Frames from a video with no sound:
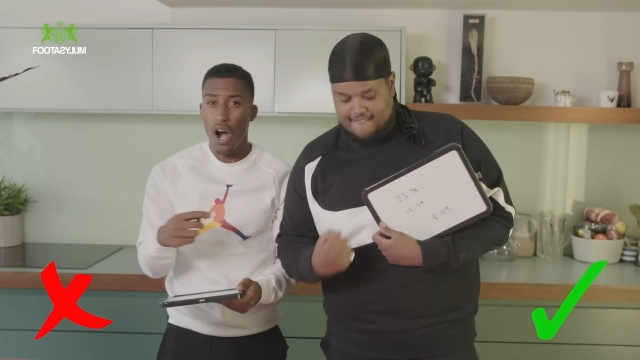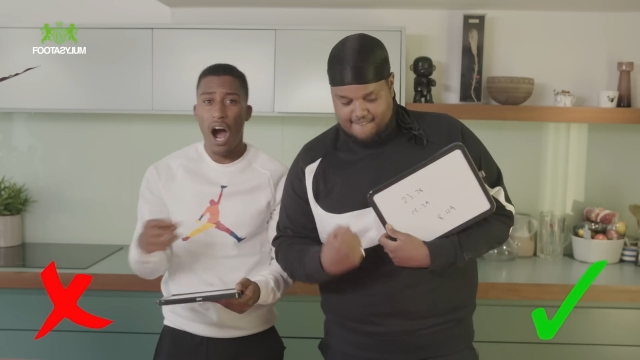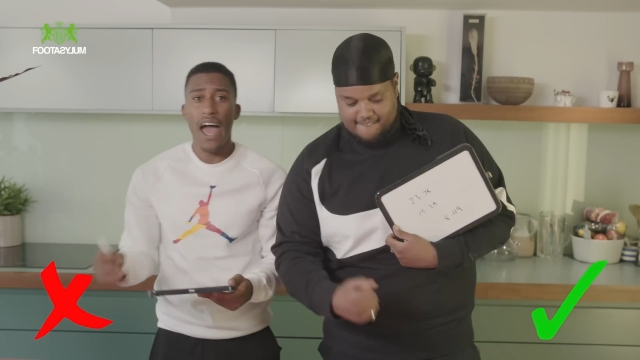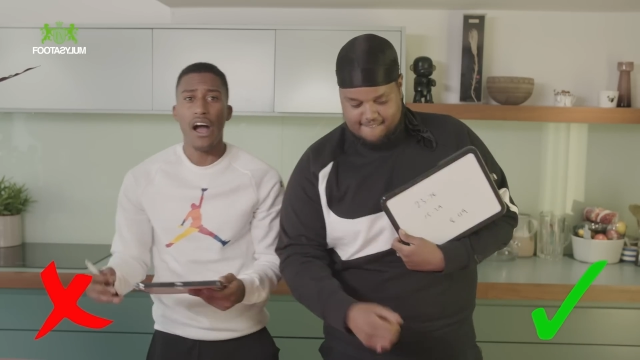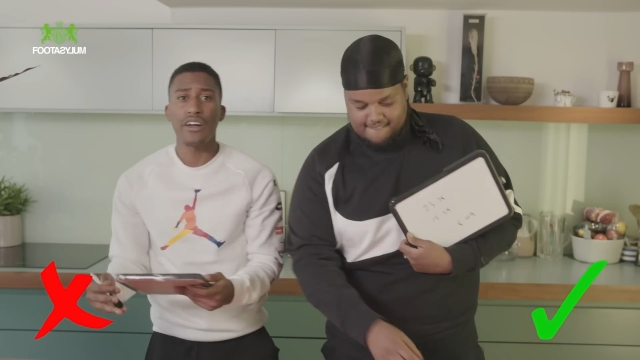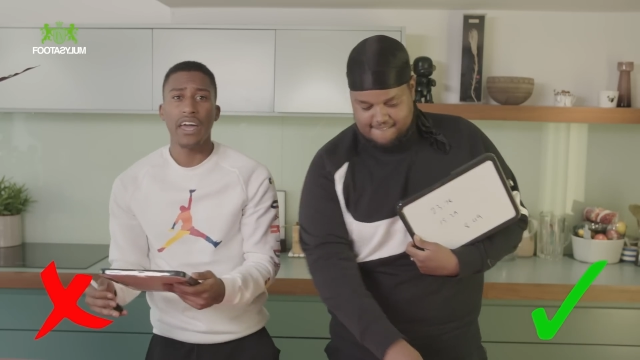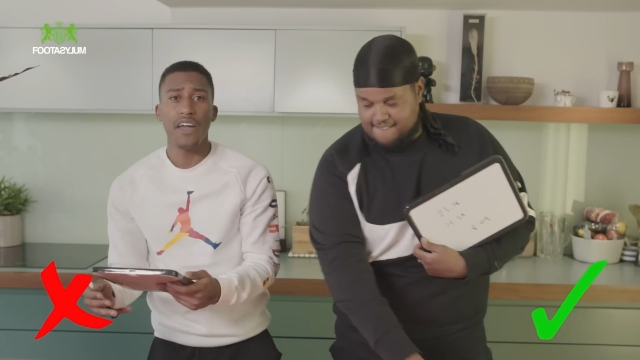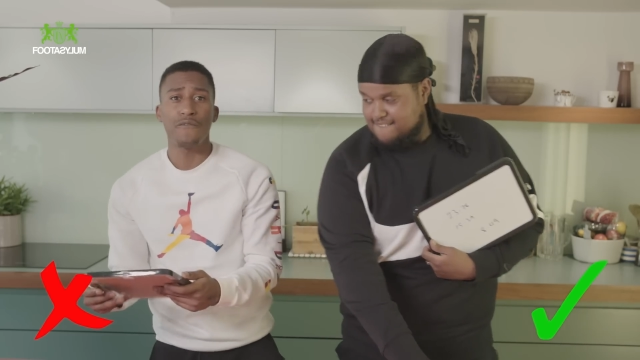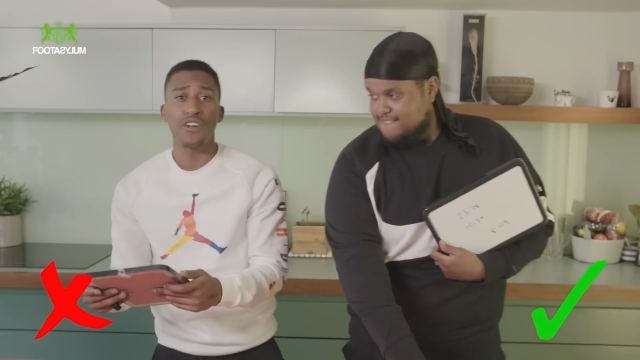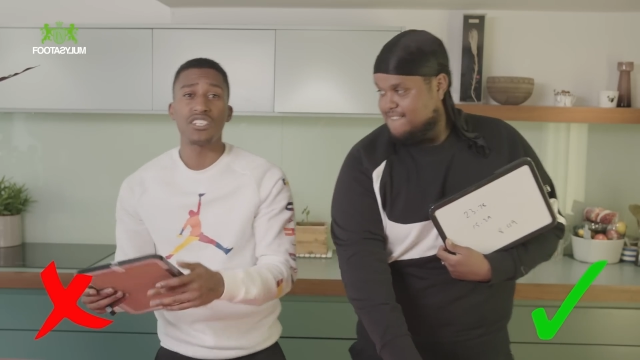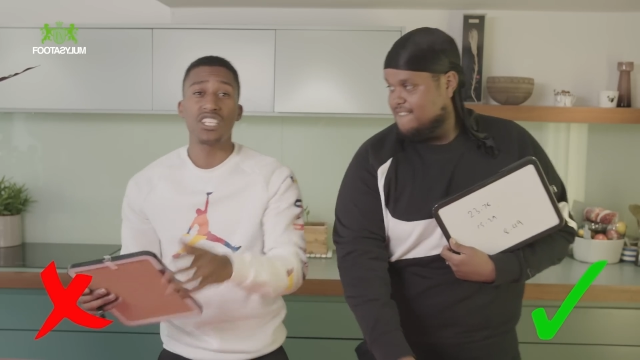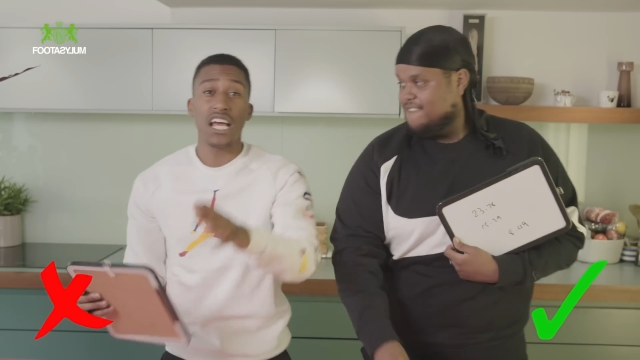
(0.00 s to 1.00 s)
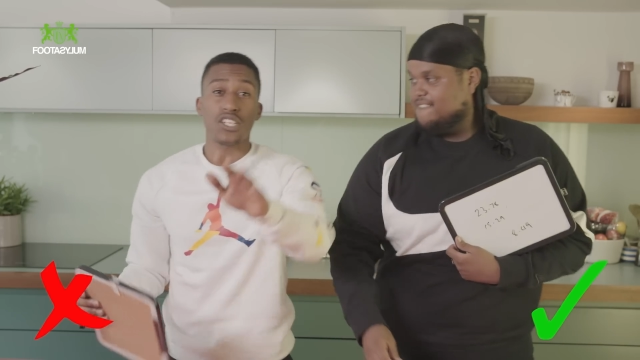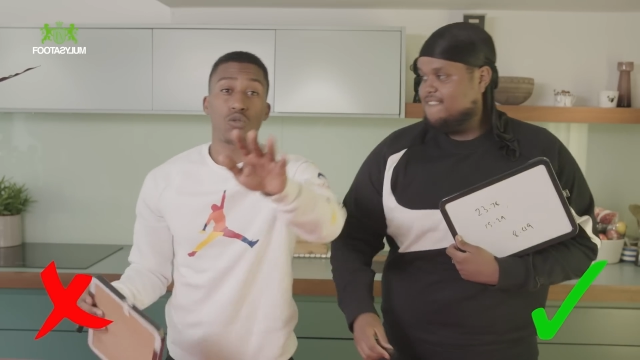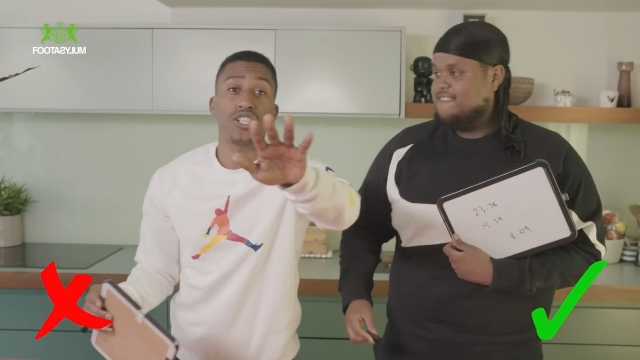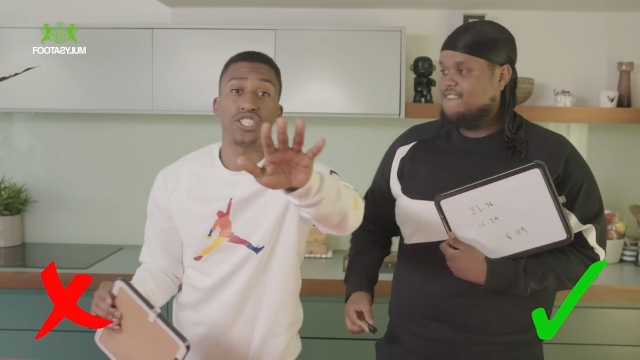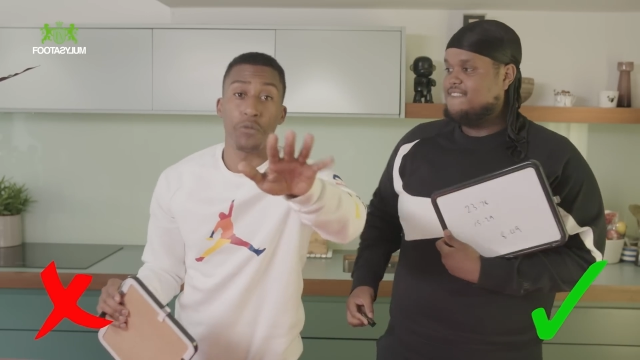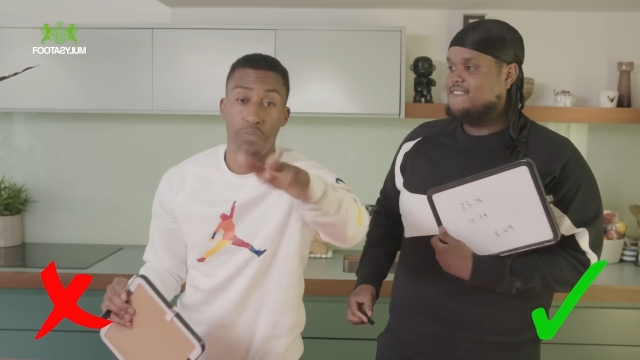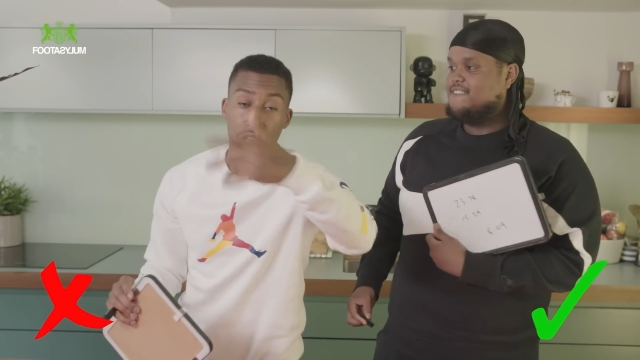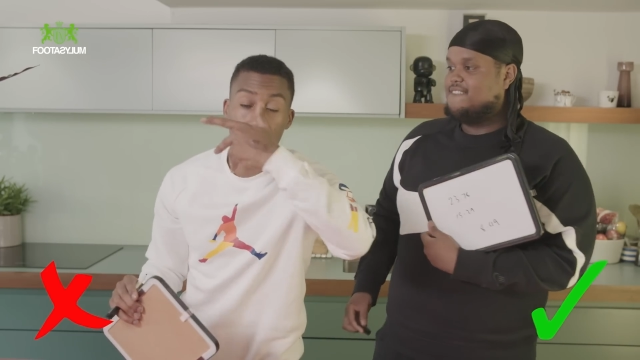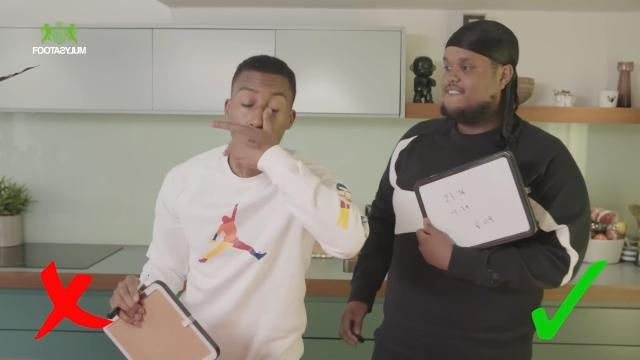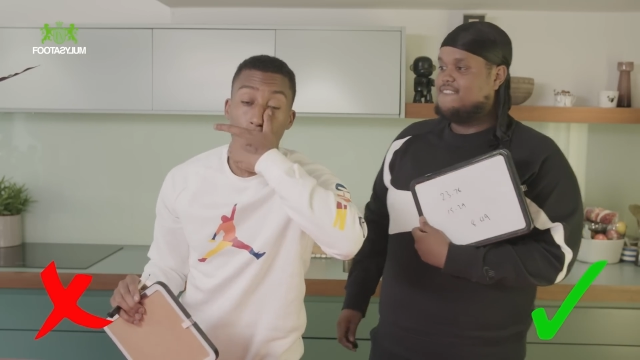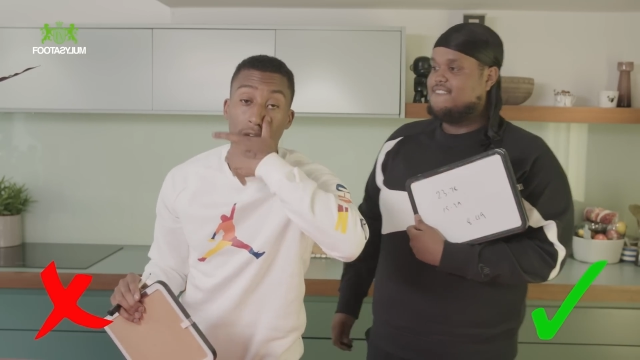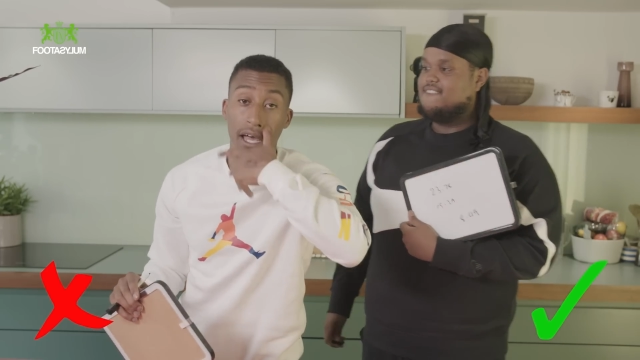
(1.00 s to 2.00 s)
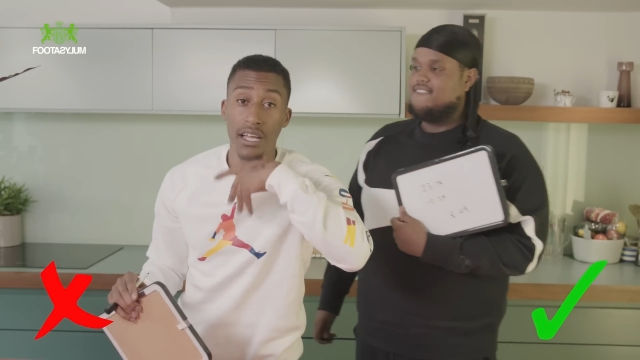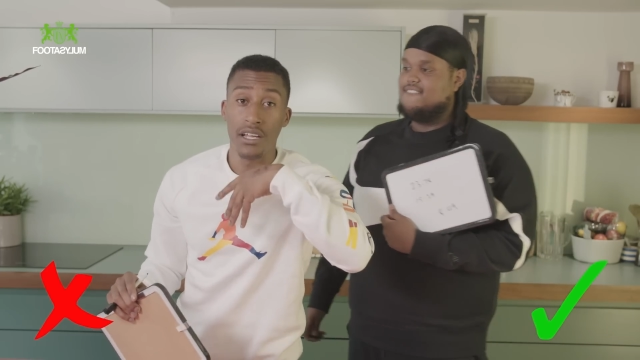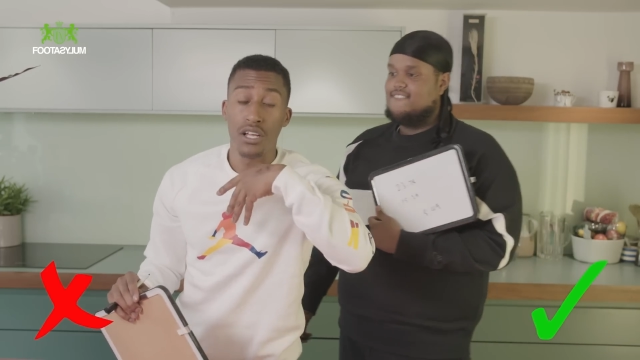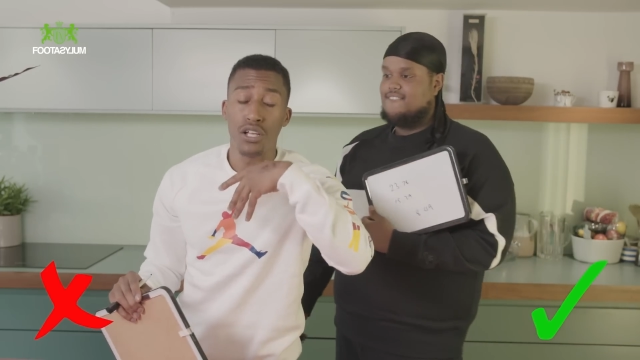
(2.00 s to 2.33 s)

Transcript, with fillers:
Speaker 1: All right. Okay. For this next question, people. Yeah.